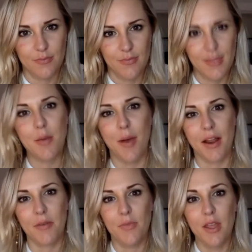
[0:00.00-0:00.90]
Think about
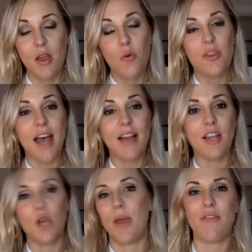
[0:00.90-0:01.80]
it. Would that let
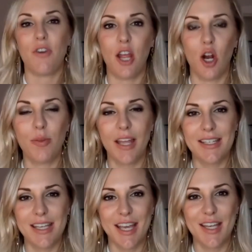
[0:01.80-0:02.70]
you pay for an airplane
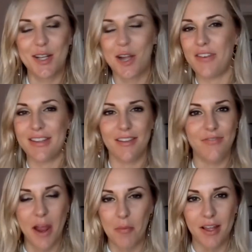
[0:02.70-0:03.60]
ticket to go visit
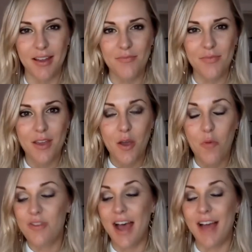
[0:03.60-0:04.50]
family?
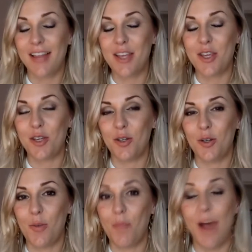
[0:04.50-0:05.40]
Would that let
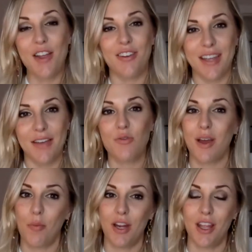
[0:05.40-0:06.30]
you buy your gifts
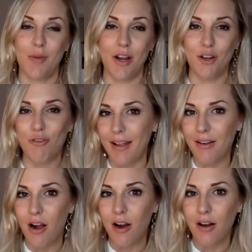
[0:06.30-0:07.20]
without putting them on a credit
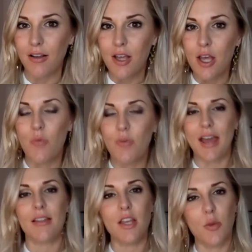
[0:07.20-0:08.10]
card? Would
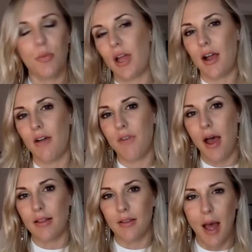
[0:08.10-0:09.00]
that let you pay off
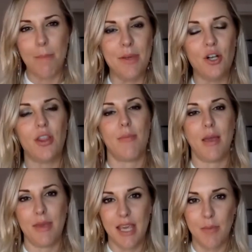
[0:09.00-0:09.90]
a bill that might
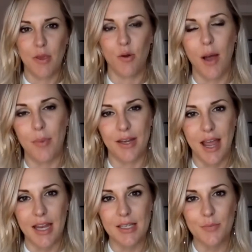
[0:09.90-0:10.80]
be keeping you up at
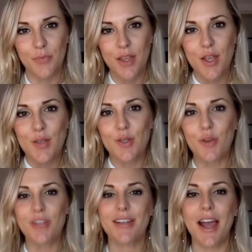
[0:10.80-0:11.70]
night? So
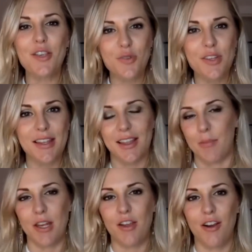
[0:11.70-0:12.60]
the sky is really the
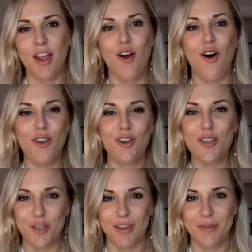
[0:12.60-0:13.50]
limit here, and all you're
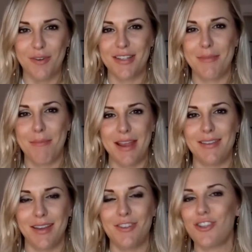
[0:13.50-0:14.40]
doing, which is
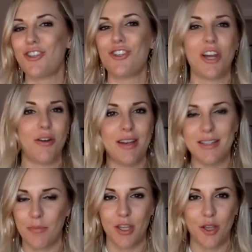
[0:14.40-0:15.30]
amazing, is just sharing
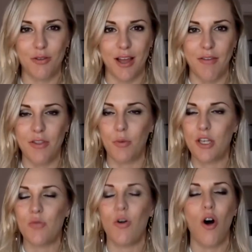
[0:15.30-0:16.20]
something you love that we
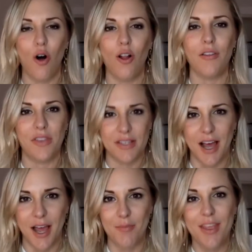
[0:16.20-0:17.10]
do all of the
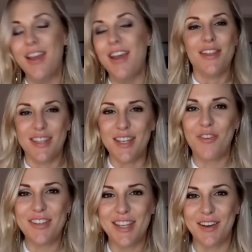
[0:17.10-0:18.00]
time. The
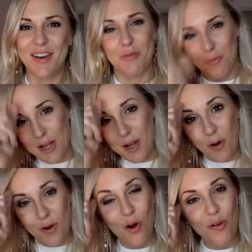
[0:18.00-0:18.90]
difference here is when we go
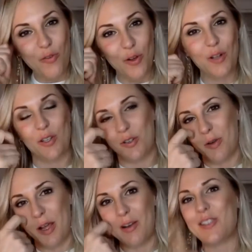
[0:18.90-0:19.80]
into Whole Foods or
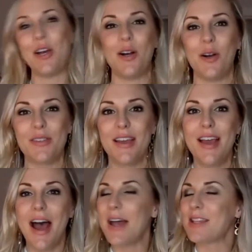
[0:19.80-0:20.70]
Trader Joe's,
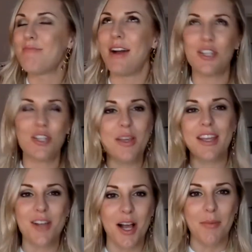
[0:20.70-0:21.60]
as much as we can
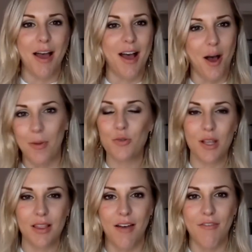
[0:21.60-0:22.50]
talk about how much we
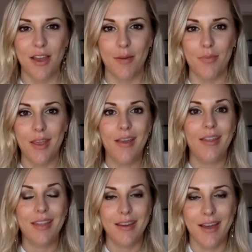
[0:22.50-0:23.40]
love them,
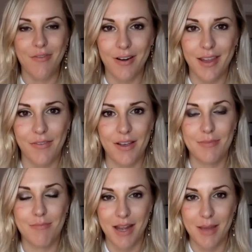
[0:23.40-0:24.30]
they never give us
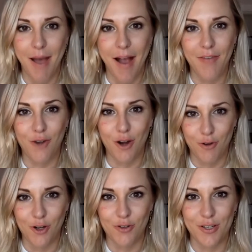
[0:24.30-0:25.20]
money back for our
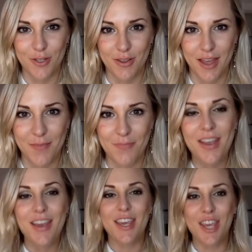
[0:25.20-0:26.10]
groceries, do they?
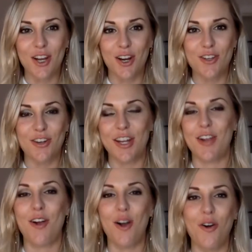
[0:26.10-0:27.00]
Here, you're getting
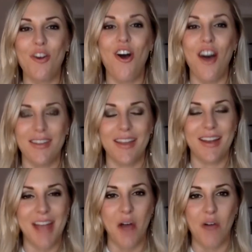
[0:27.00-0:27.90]
your own online
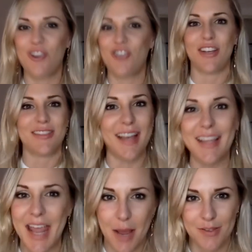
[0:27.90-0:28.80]
account, just
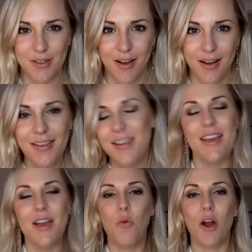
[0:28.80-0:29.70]
like Amazon,
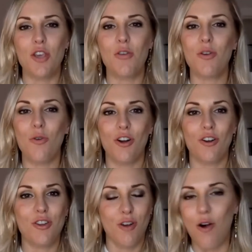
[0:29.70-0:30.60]
where you can order
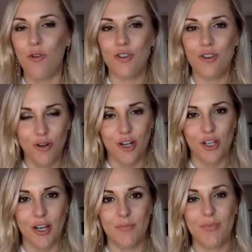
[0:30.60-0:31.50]
your own
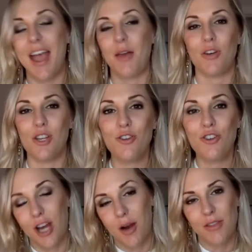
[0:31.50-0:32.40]
nutrition, and when you
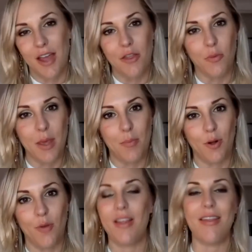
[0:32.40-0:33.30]
share with other
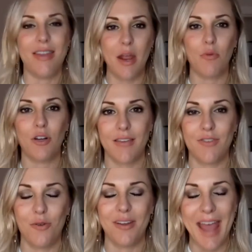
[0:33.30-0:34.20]
people, they will give
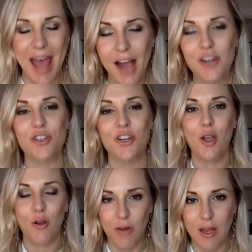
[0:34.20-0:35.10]
you cash
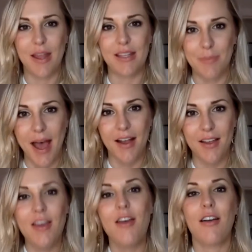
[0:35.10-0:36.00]
rebates back
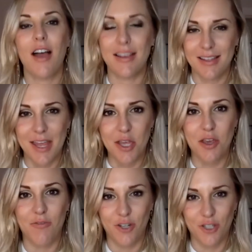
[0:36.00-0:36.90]
as a thank
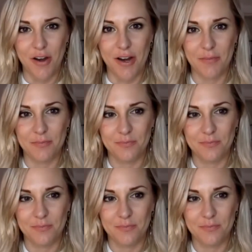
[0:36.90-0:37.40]
you for sharing.